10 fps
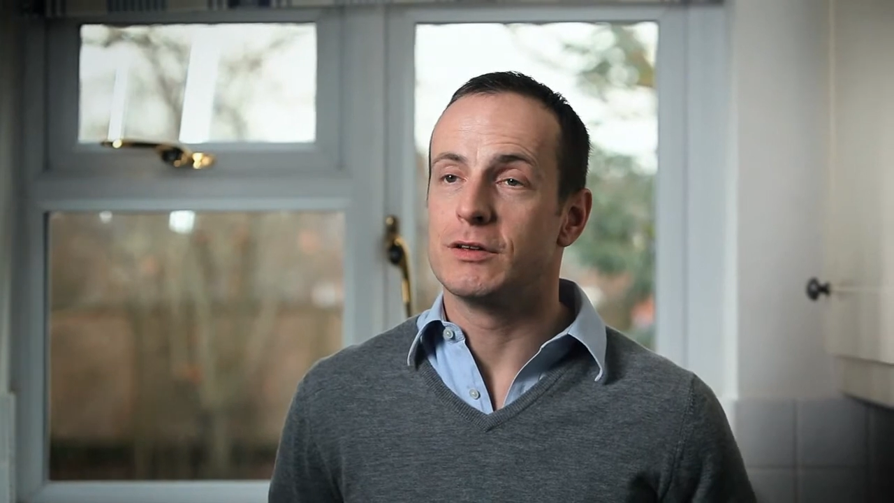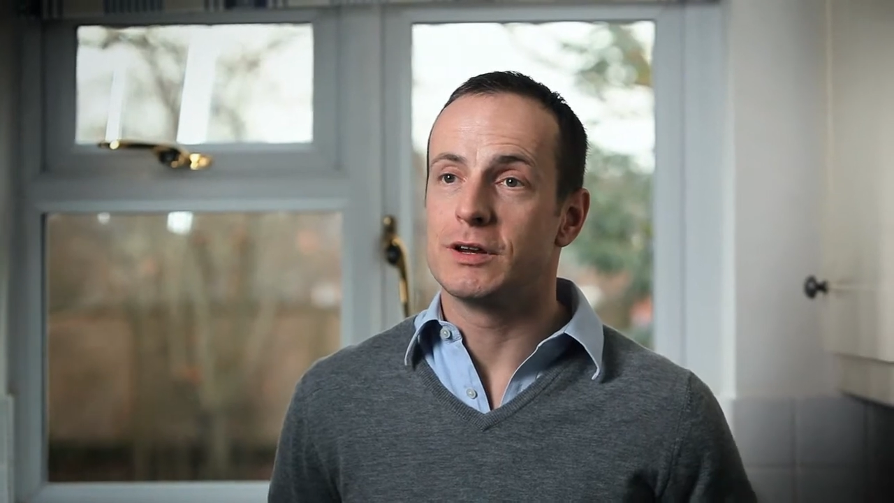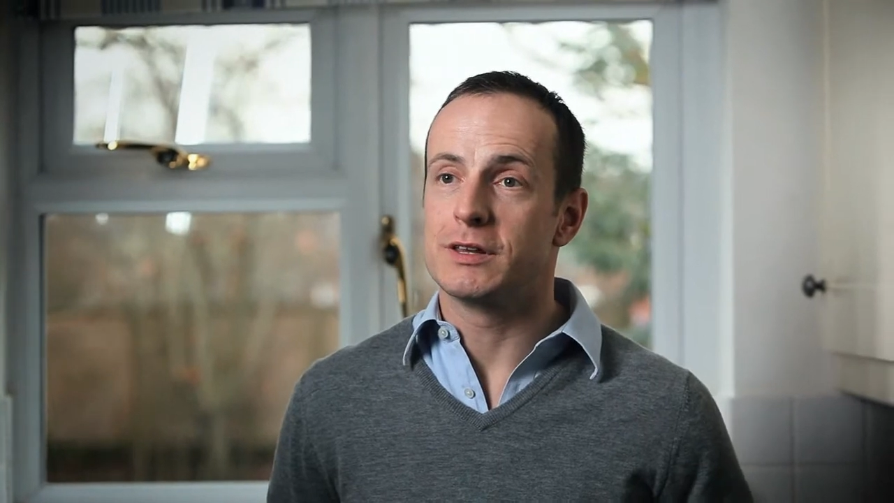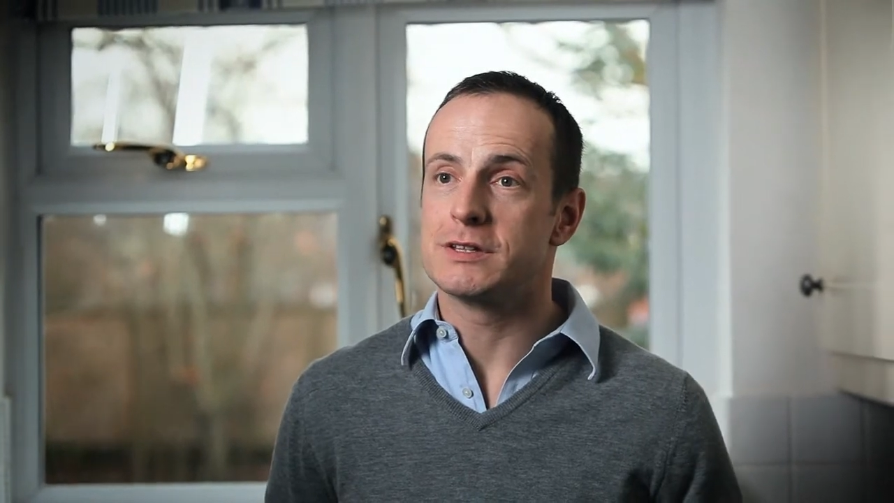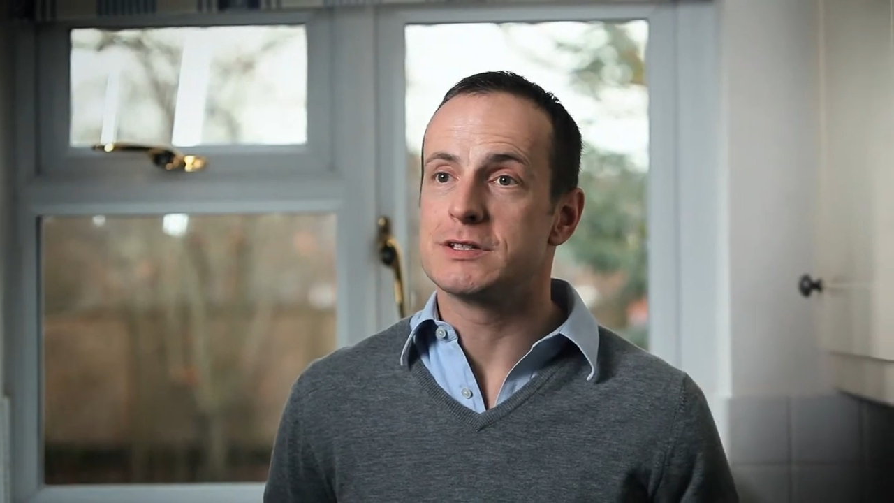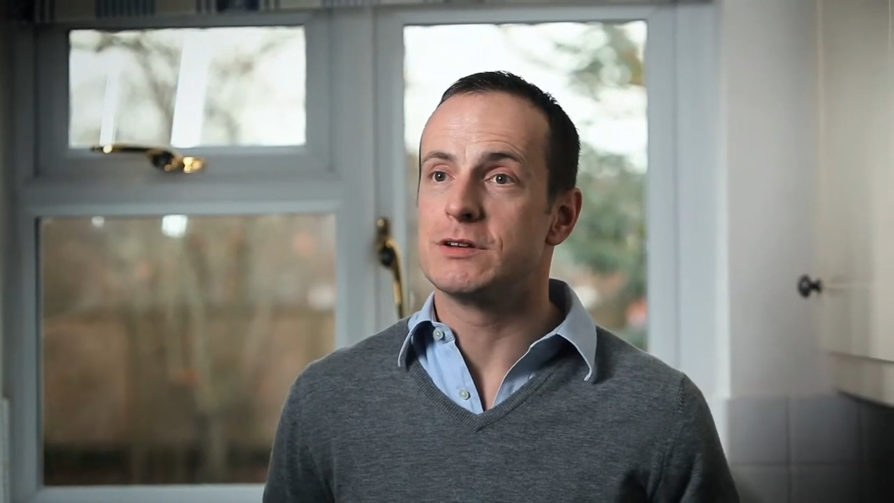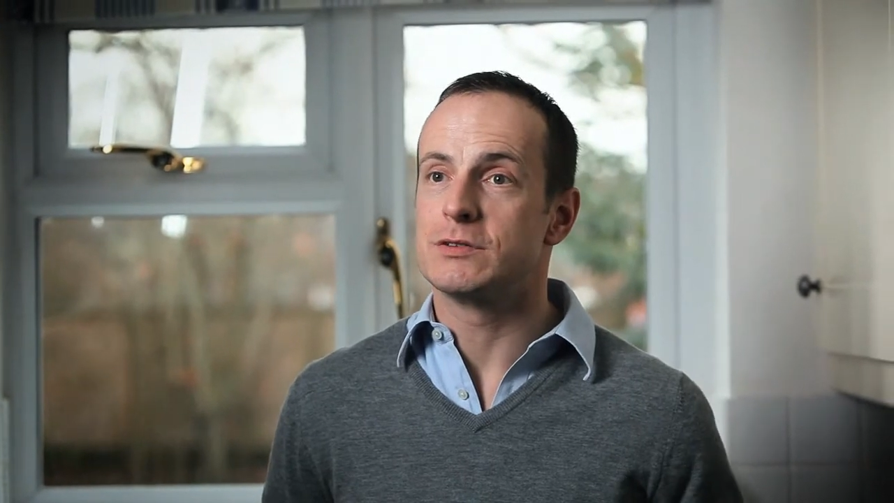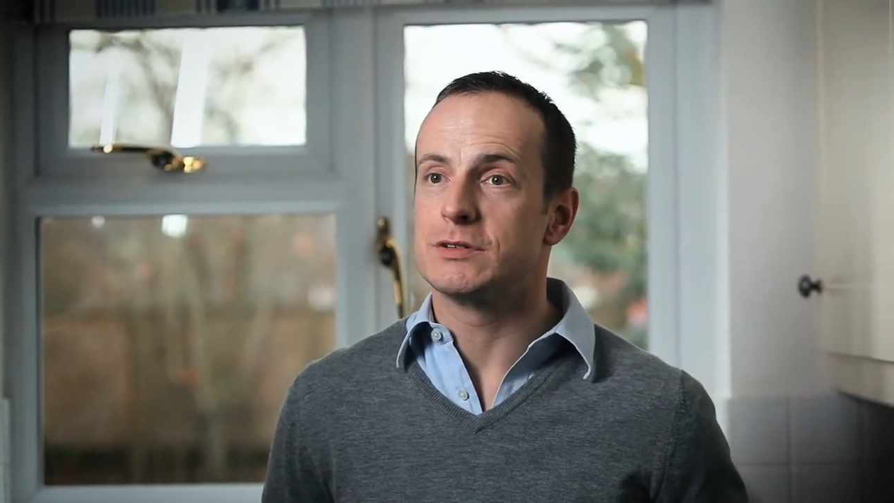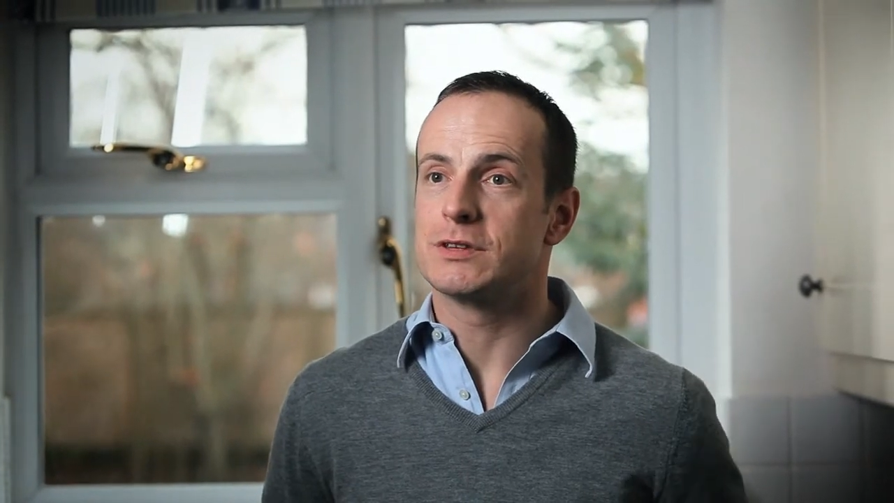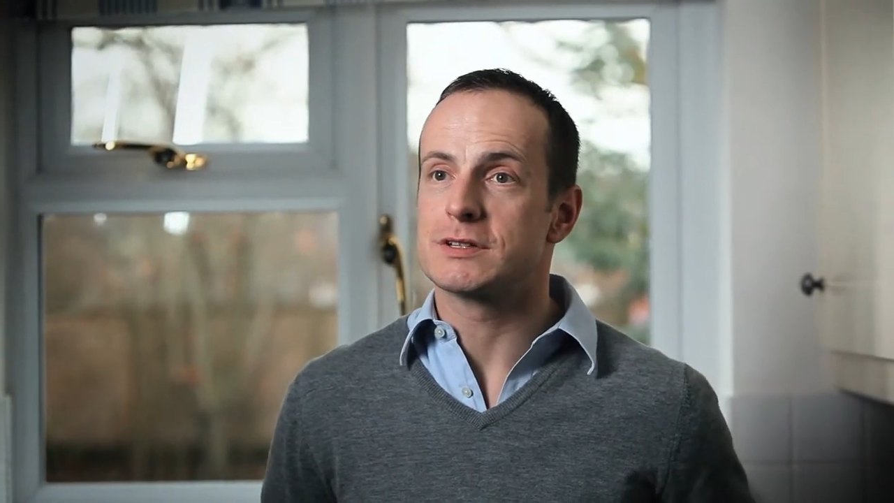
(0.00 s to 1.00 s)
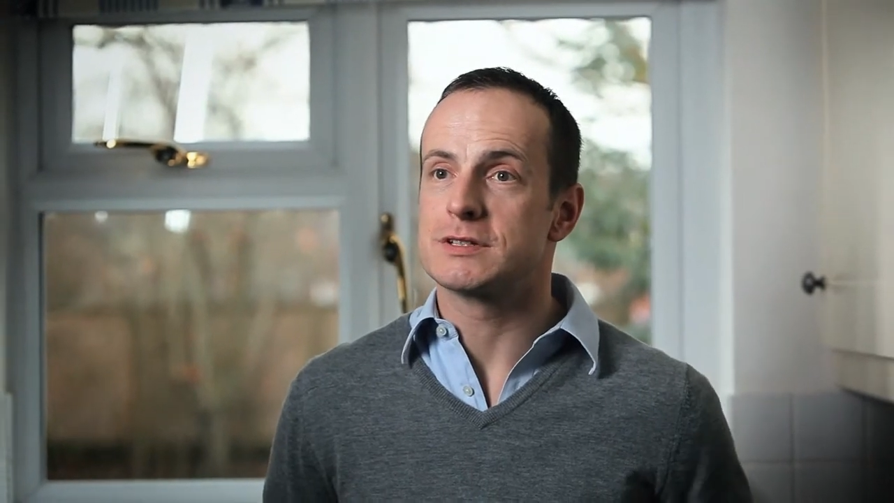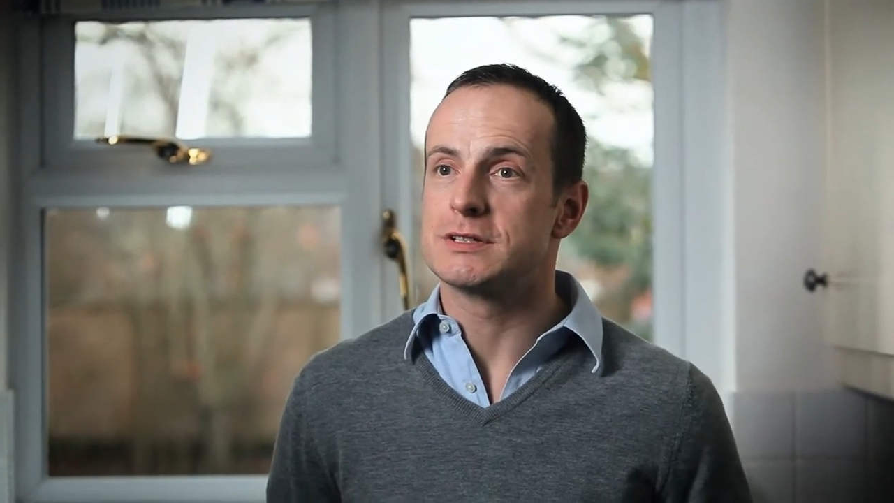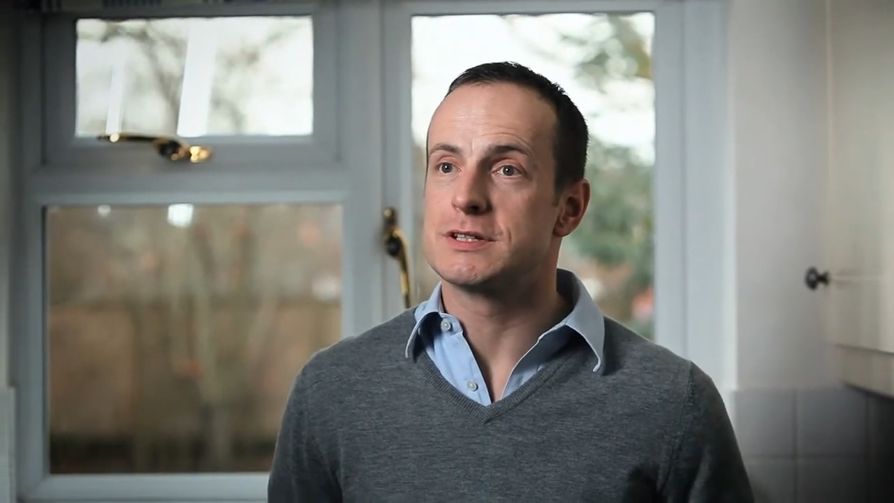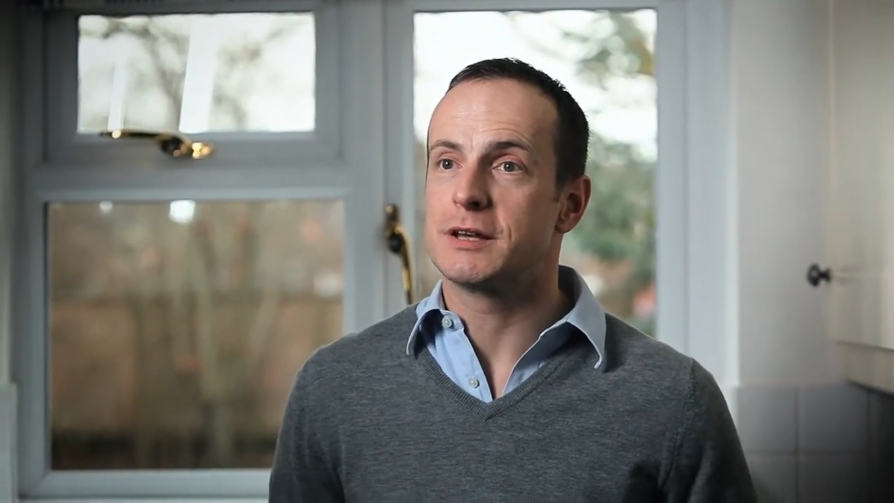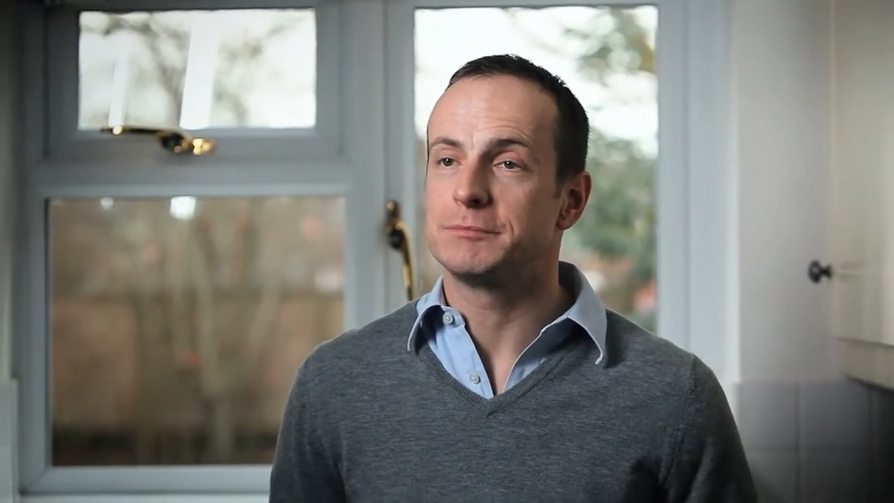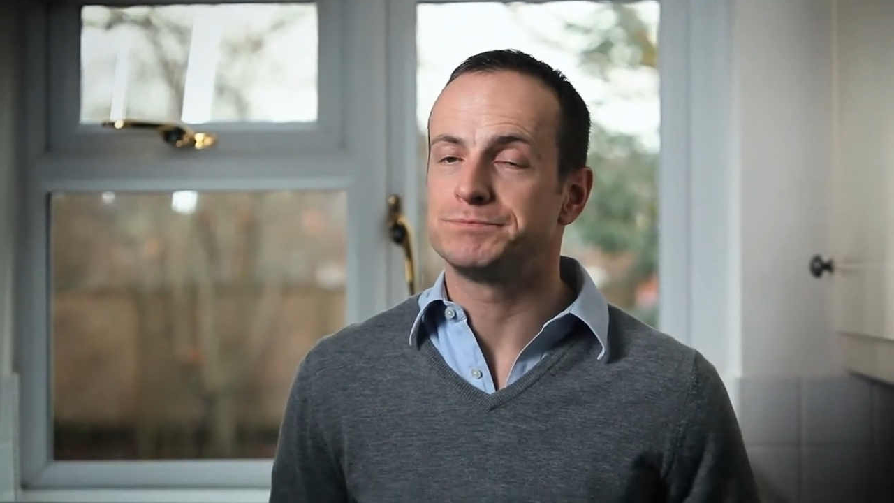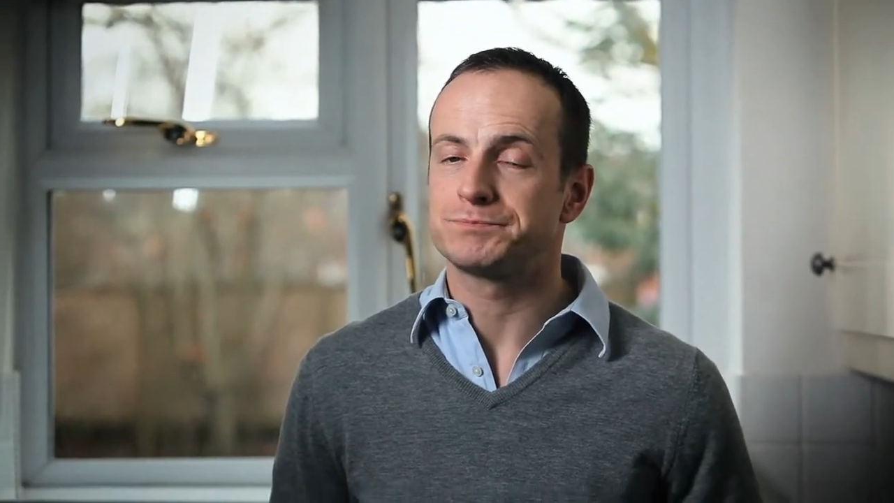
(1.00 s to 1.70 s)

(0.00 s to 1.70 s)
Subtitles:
earlier this year in 2010